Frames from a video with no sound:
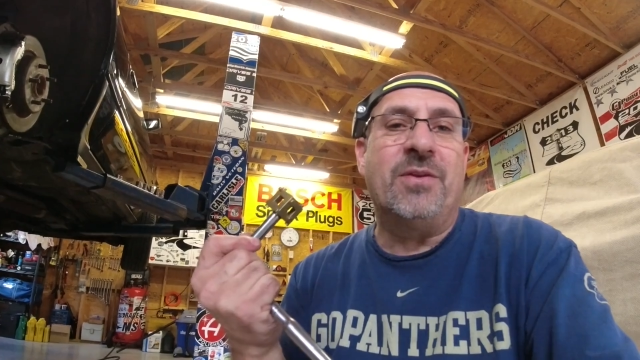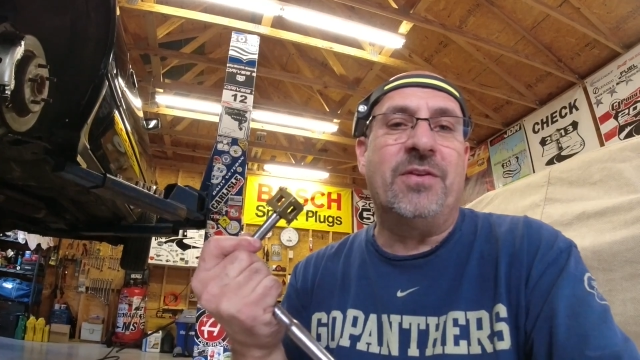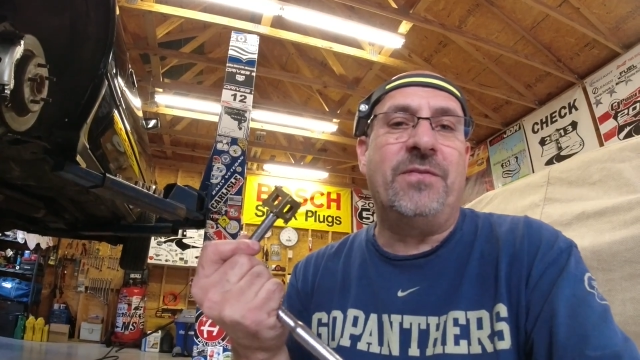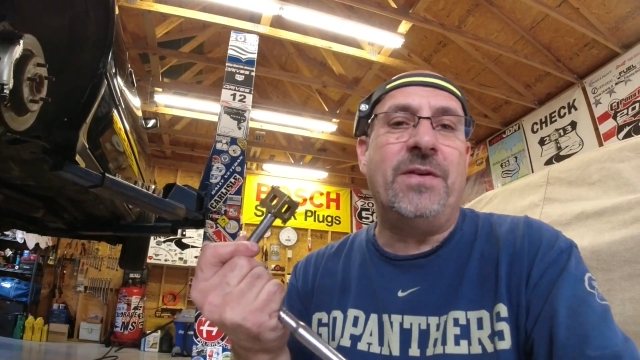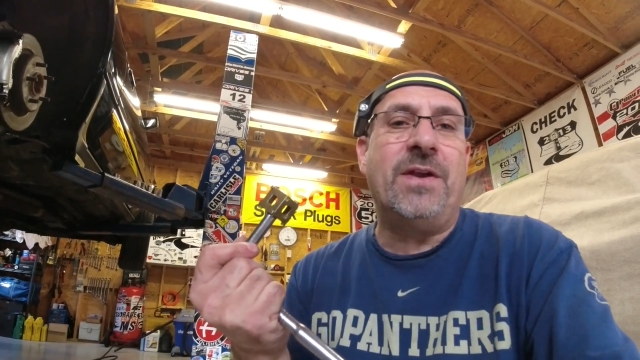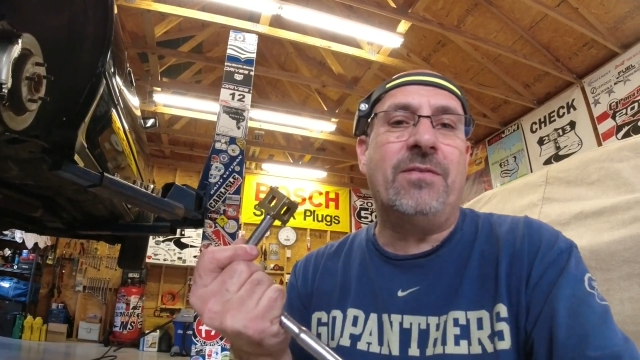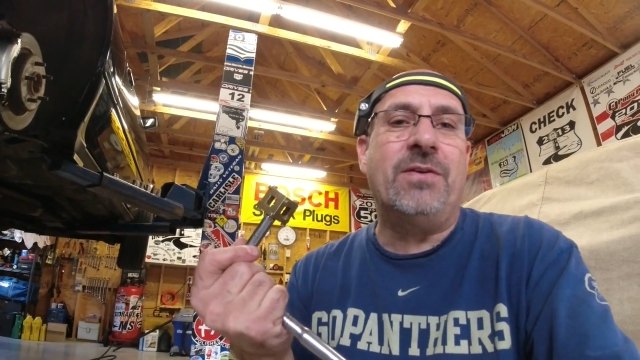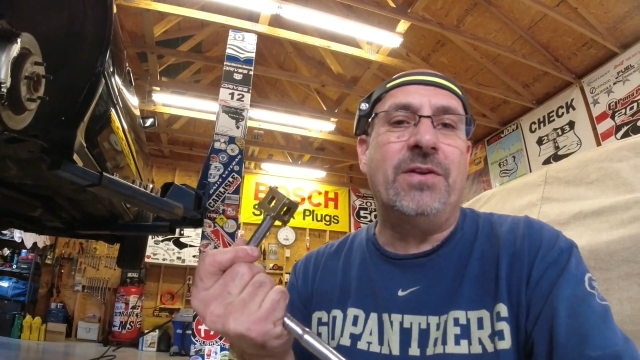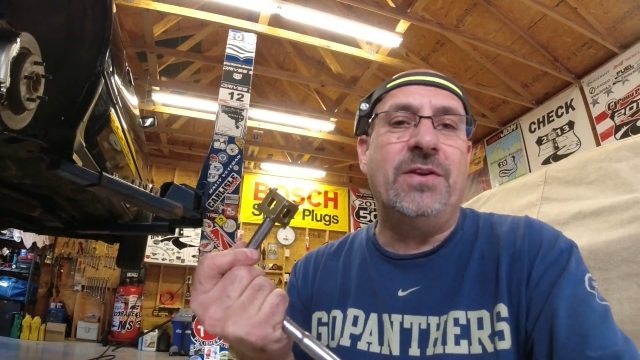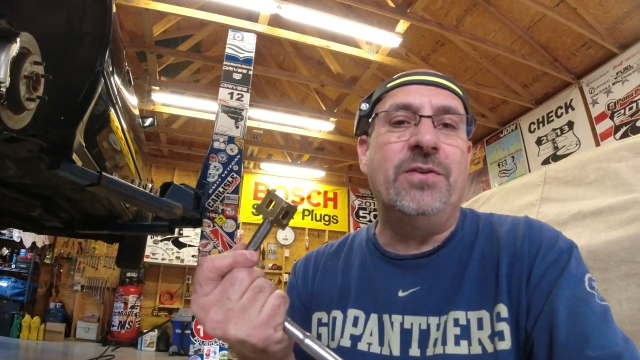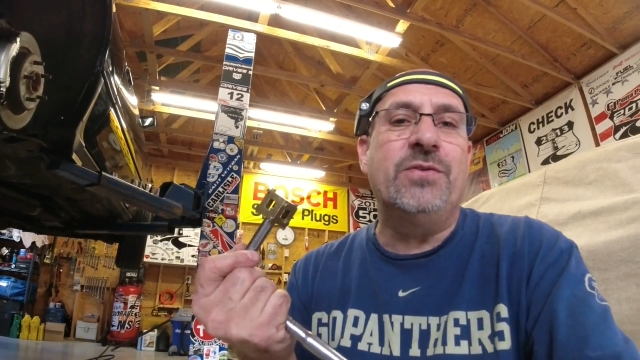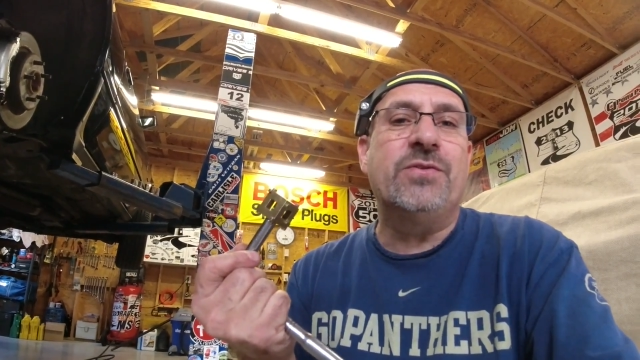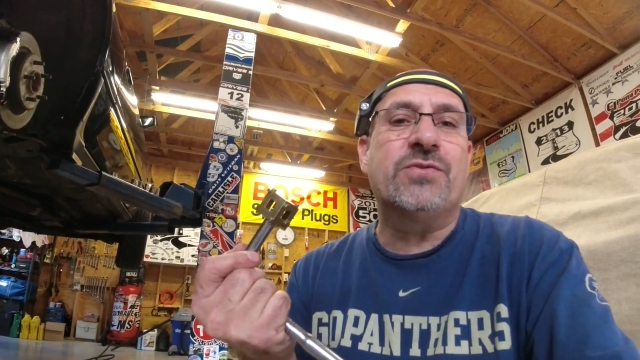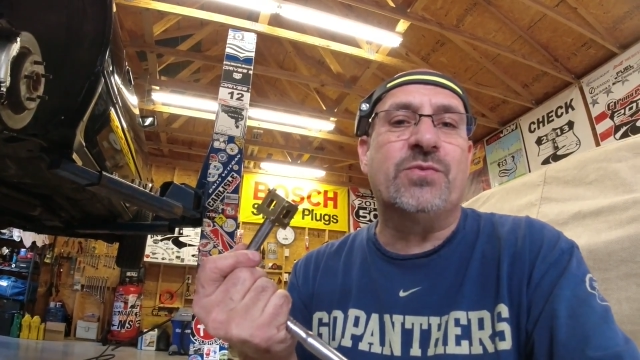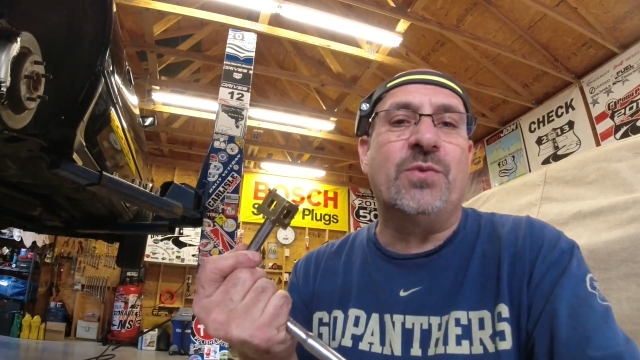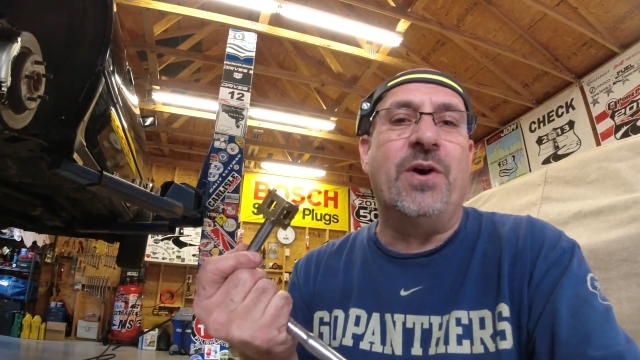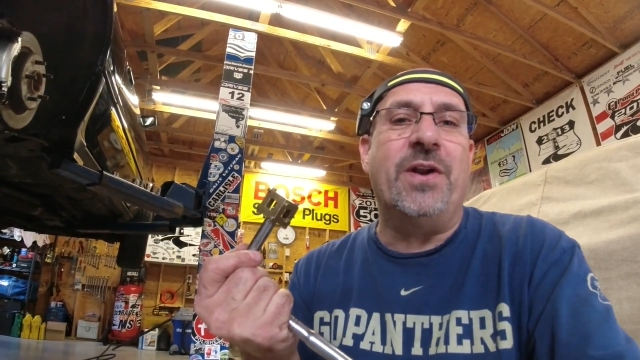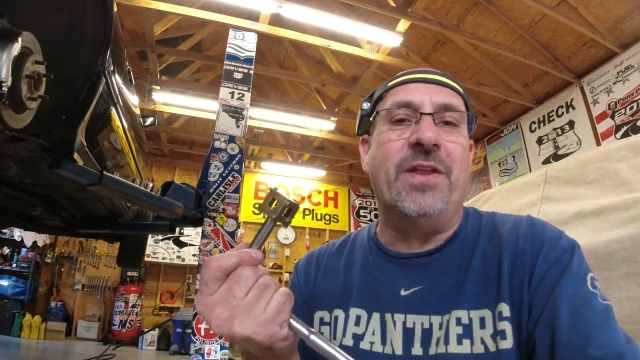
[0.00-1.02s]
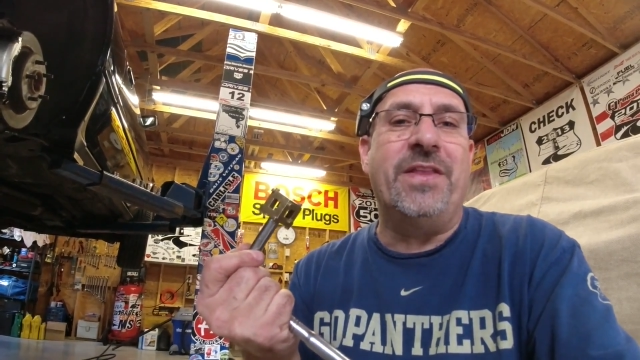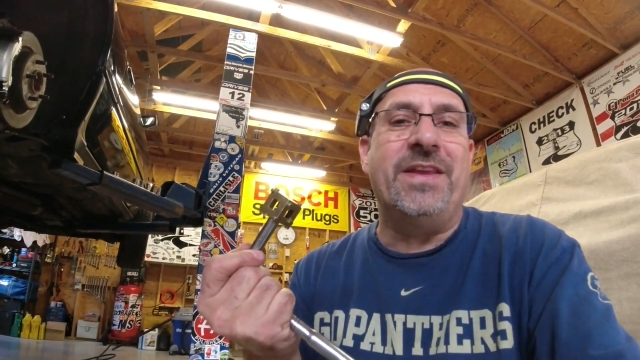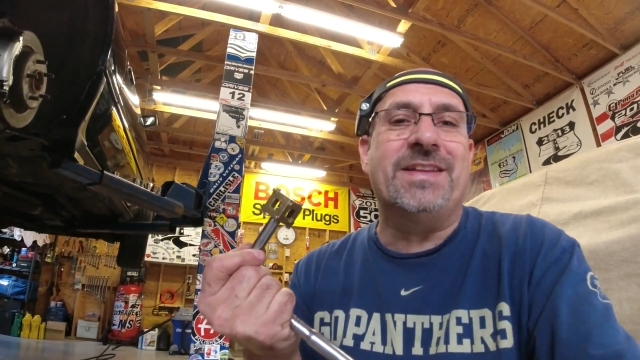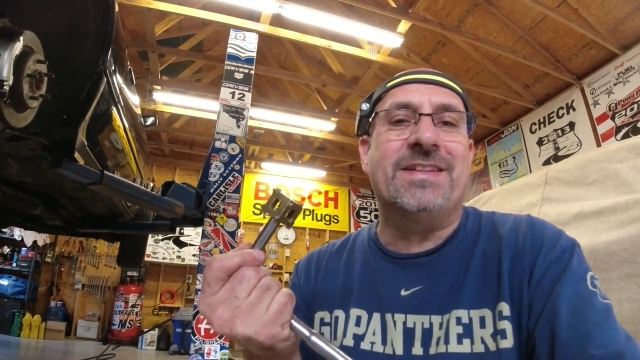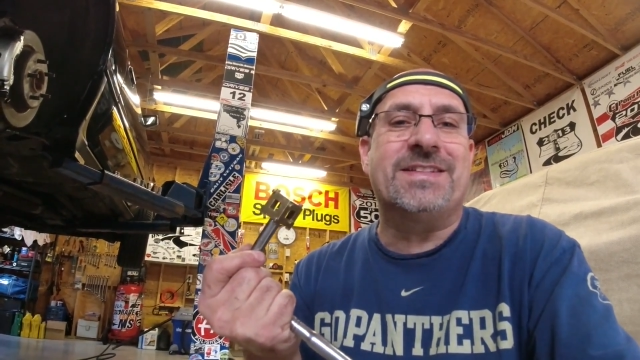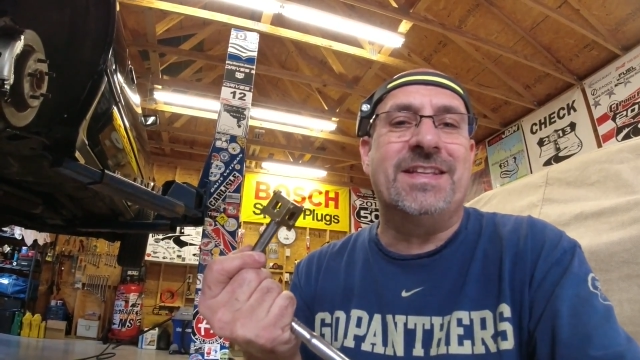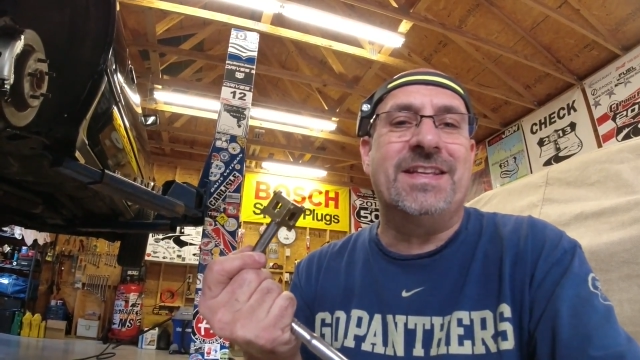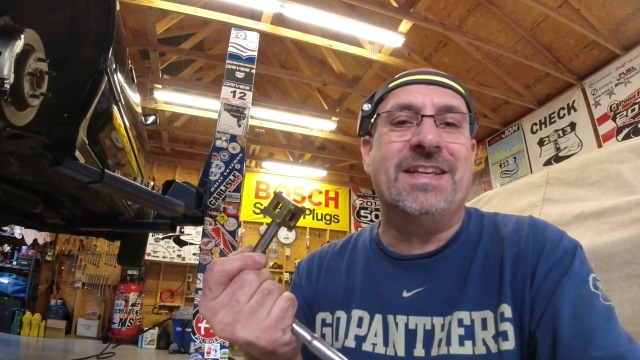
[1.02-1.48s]
But if you ever use one of
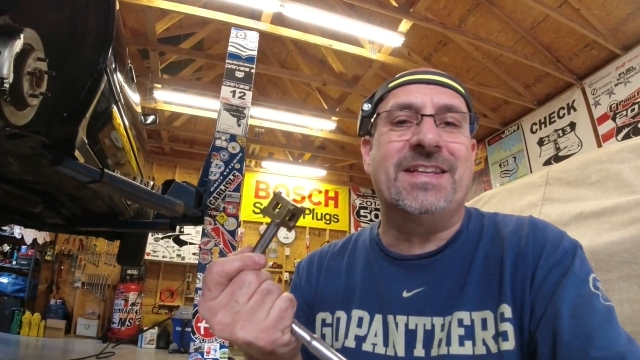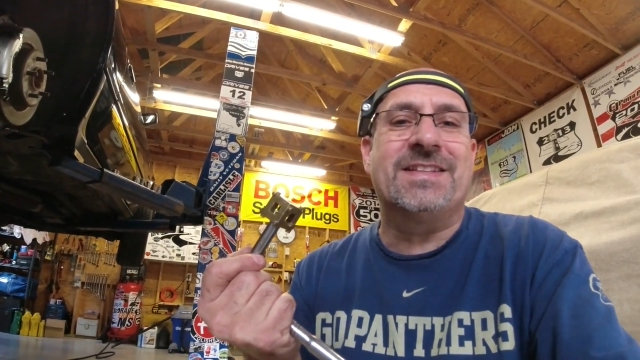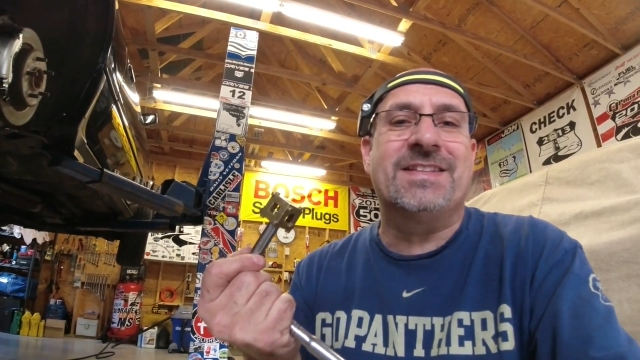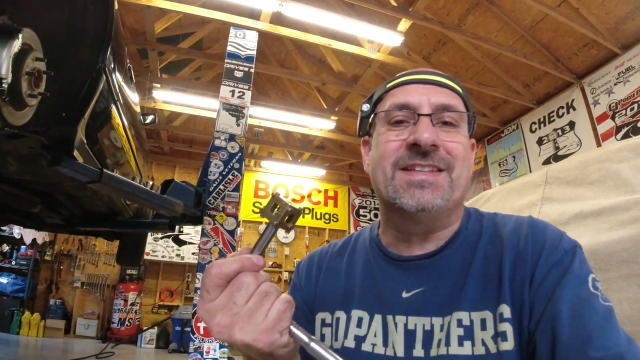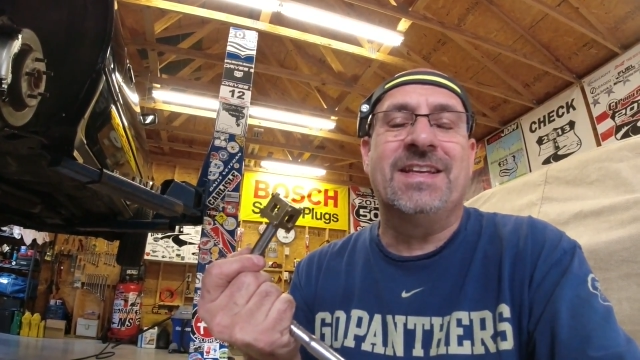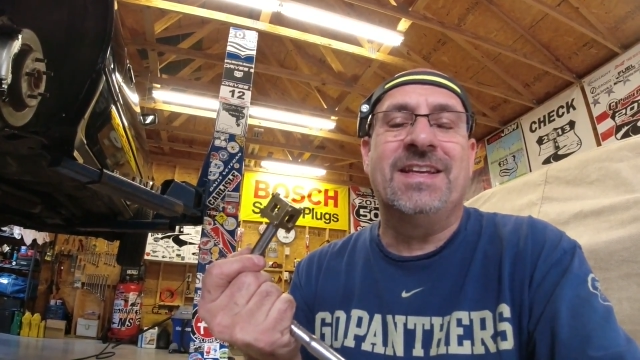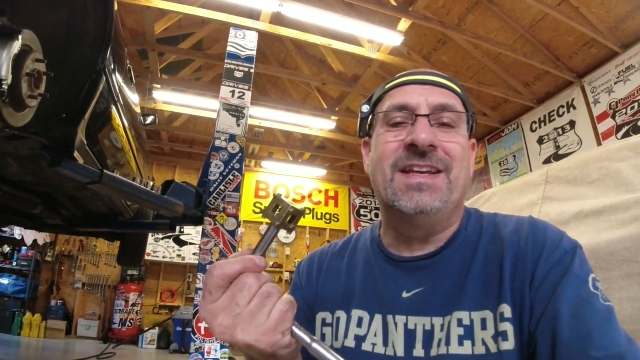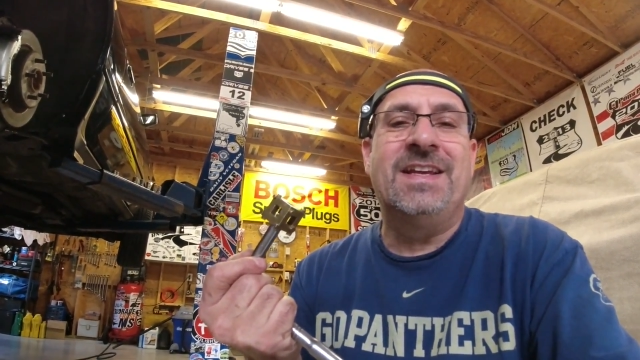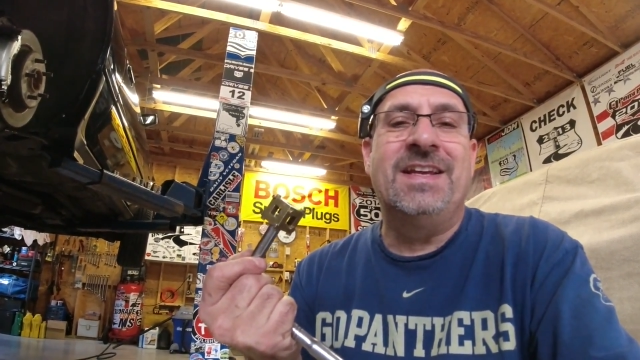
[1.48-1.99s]
these things,